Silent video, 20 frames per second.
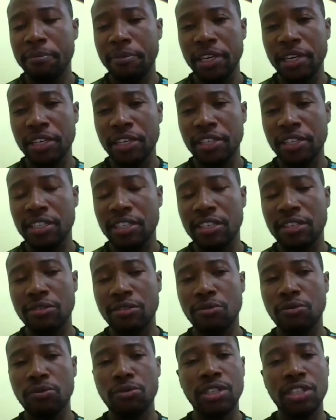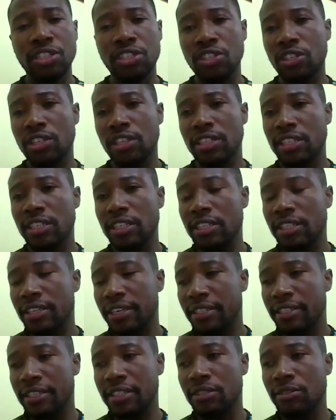patients who need genetic
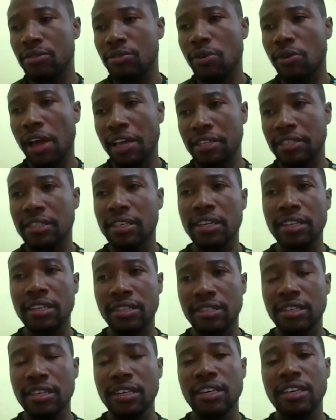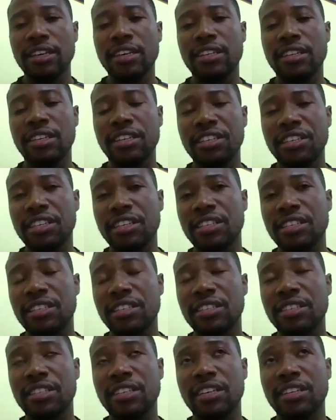testing to access the
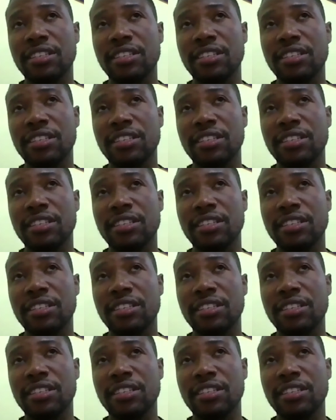genetic